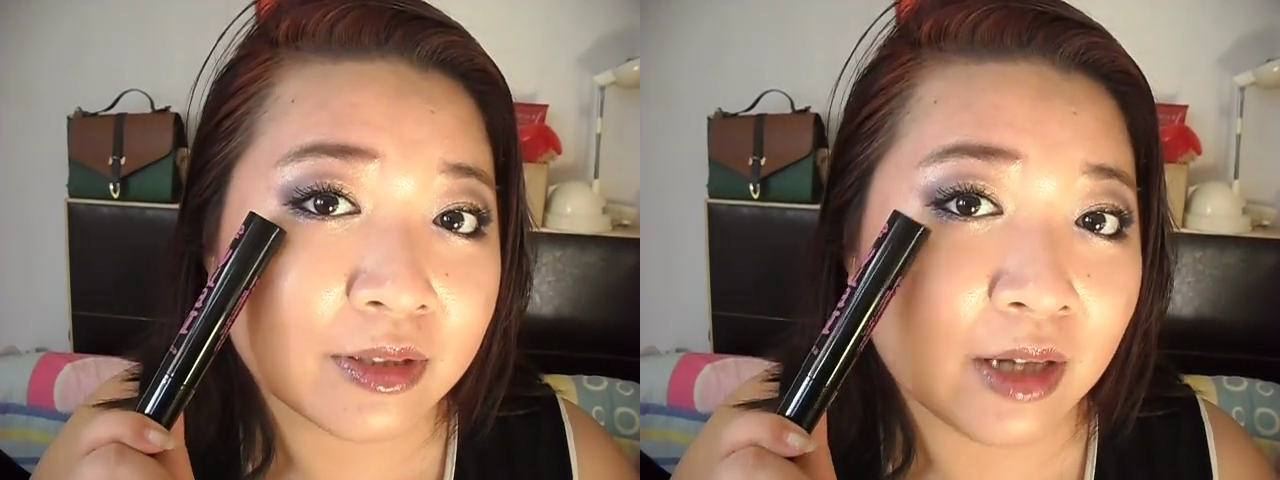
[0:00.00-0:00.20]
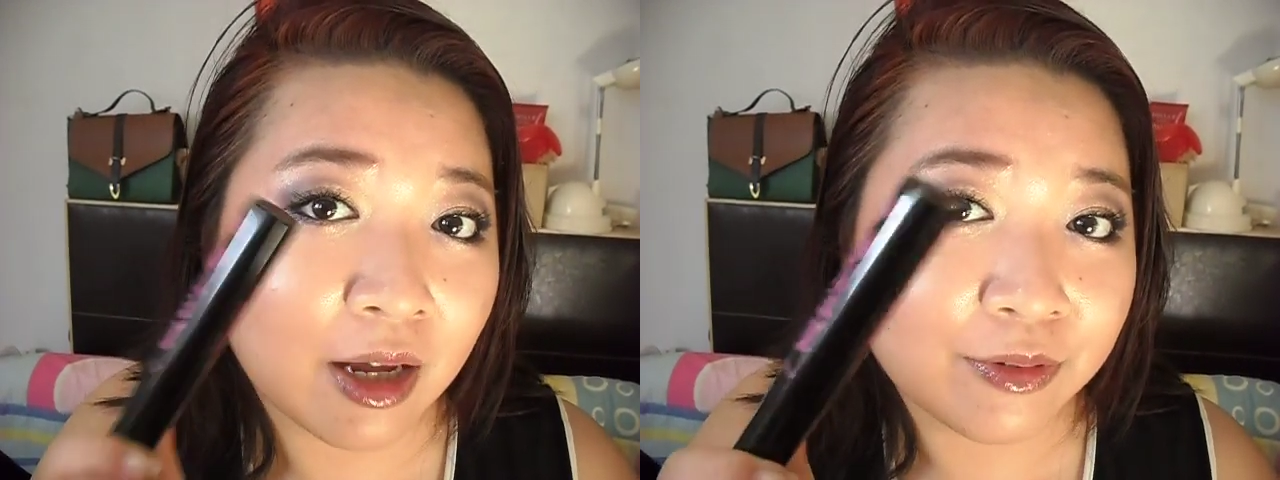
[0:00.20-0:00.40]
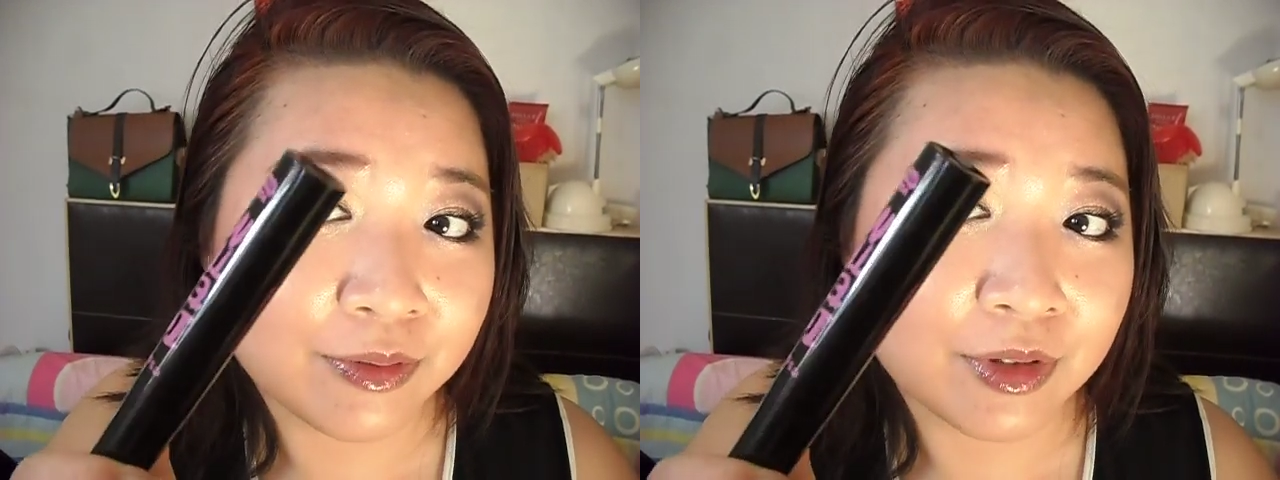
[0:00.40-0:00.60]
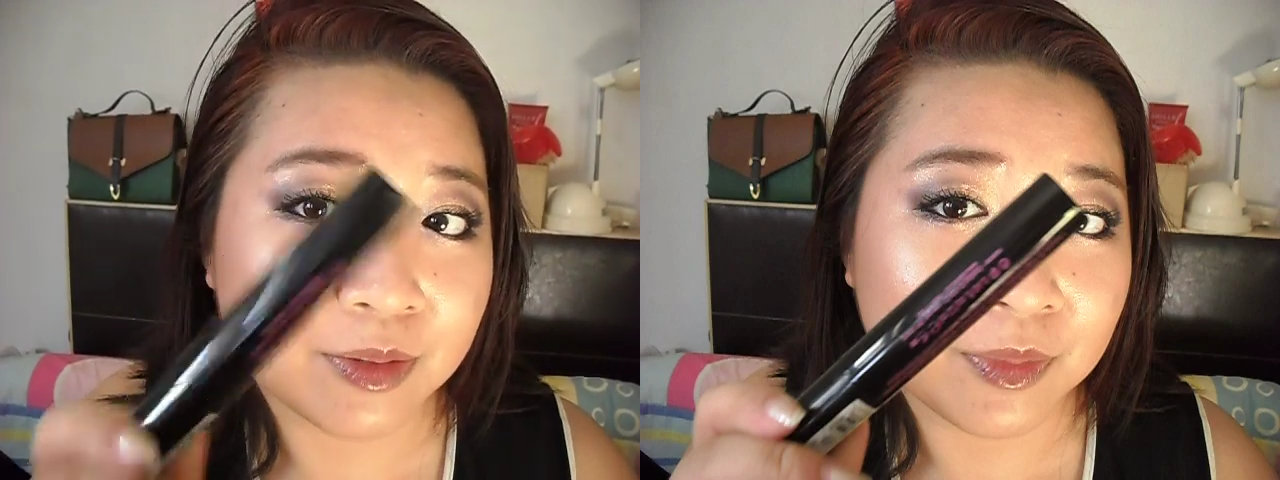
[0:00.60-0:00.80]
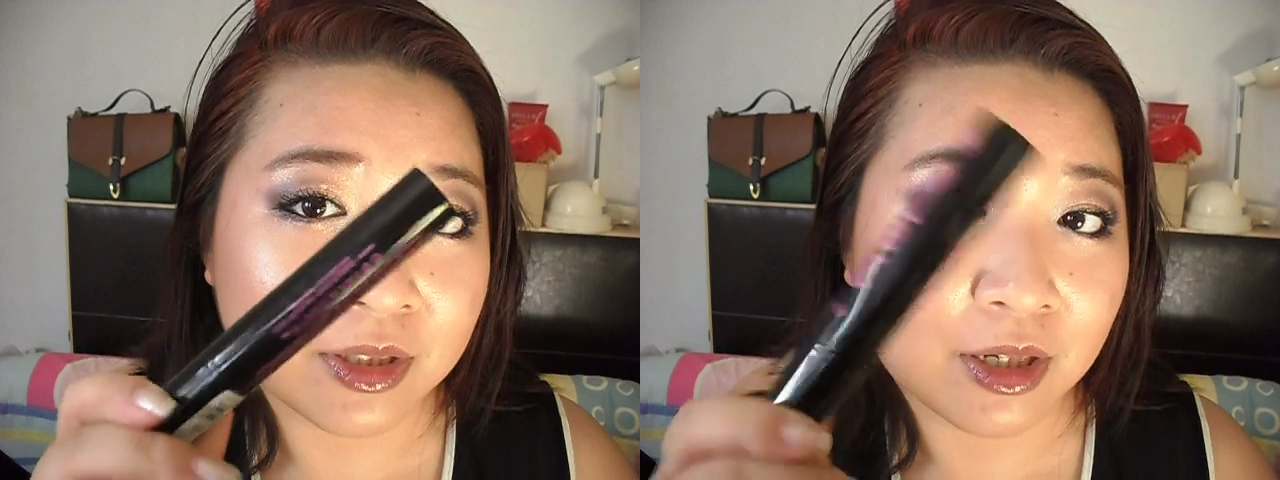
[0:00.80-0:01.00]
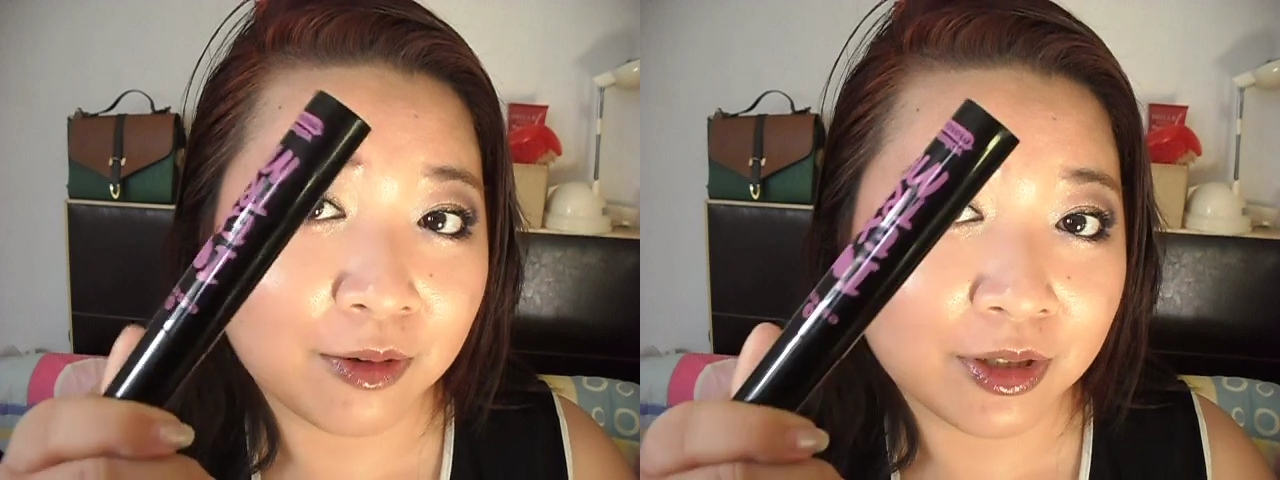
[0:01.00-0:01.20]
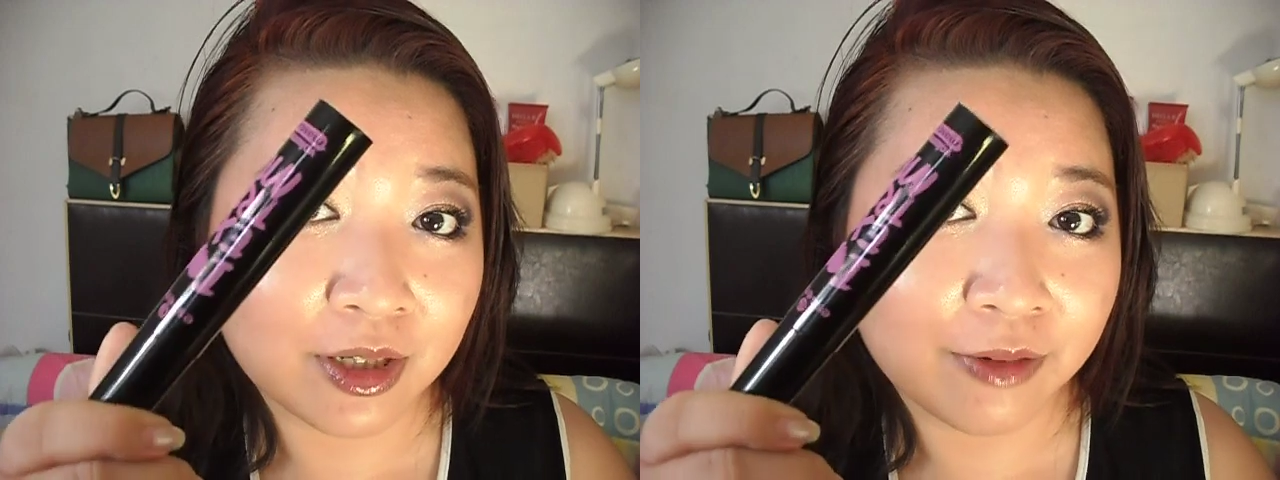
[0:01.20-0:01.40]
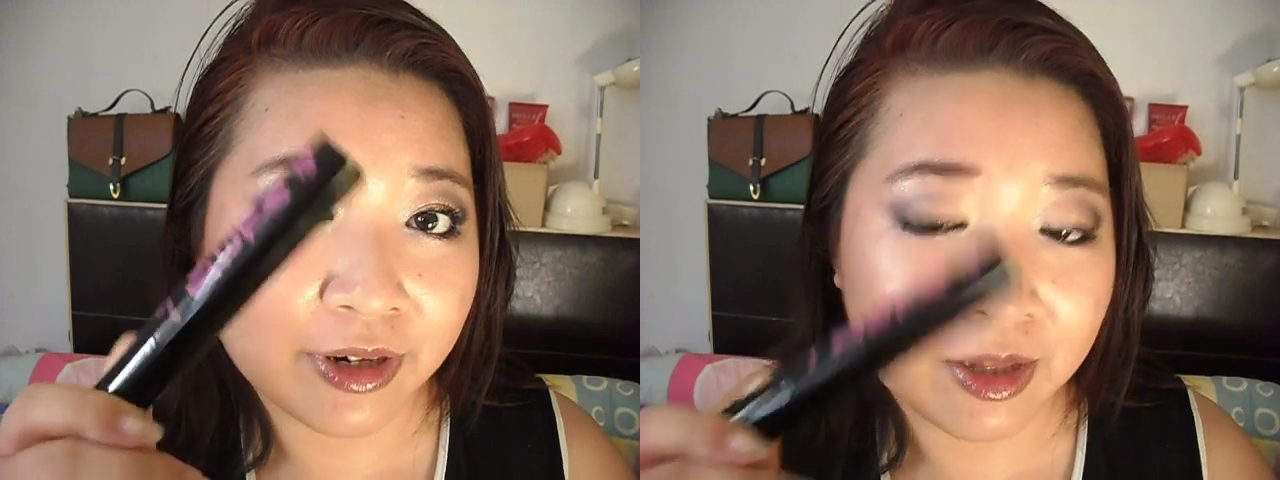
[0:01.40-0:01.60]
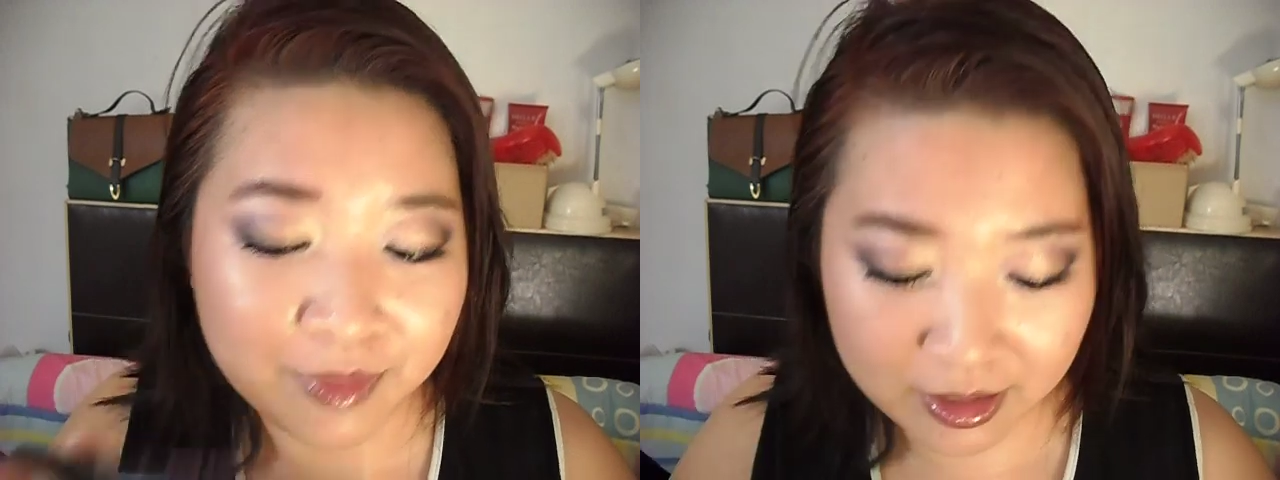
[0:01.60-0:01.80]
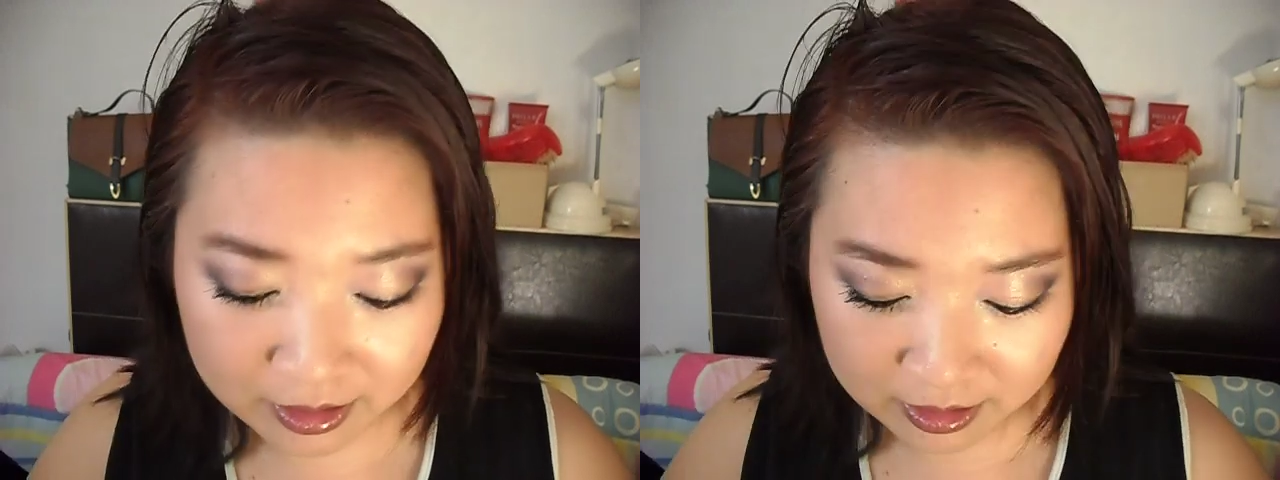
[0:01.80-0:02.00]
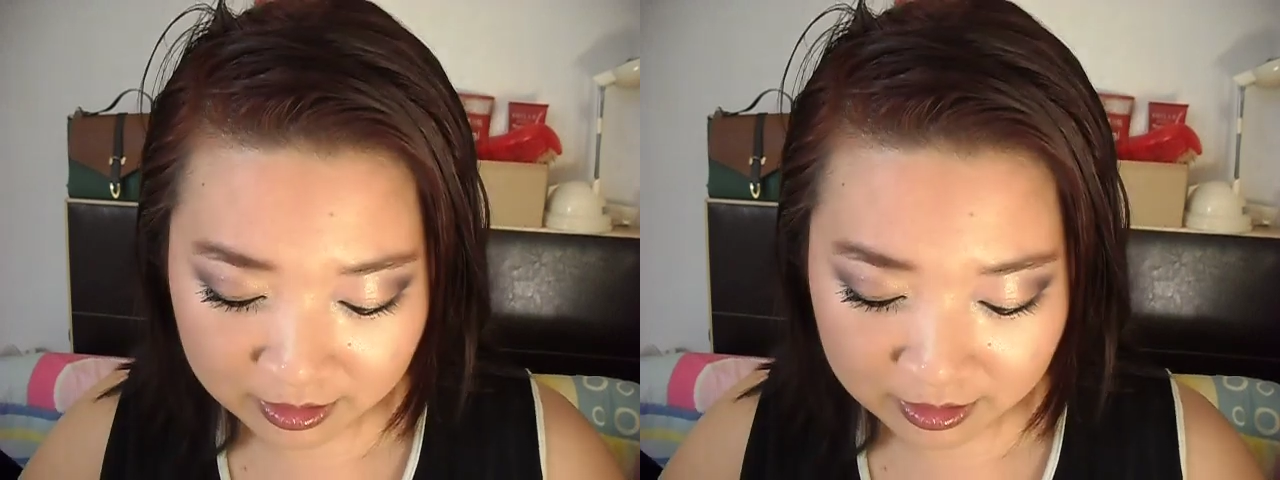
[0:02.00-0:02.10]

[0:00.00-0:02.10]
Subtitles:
eye with this mascara that I recommend,